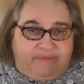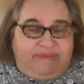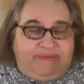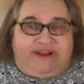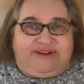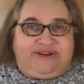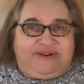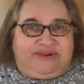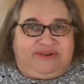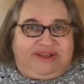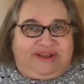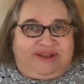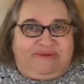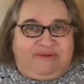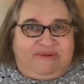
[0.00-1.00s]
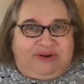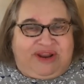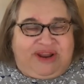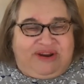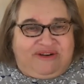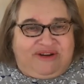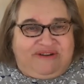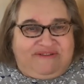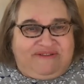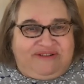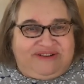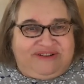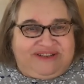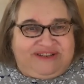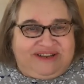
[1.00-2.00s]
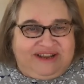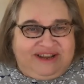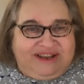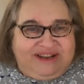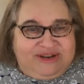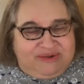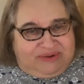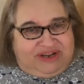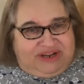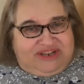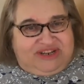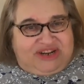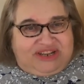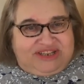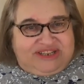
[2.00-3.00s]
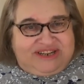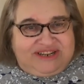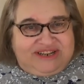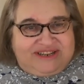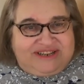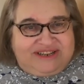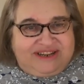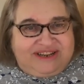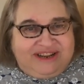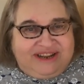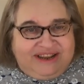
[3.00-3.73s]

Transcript: I'm not sure the word caregiver is doing it justice.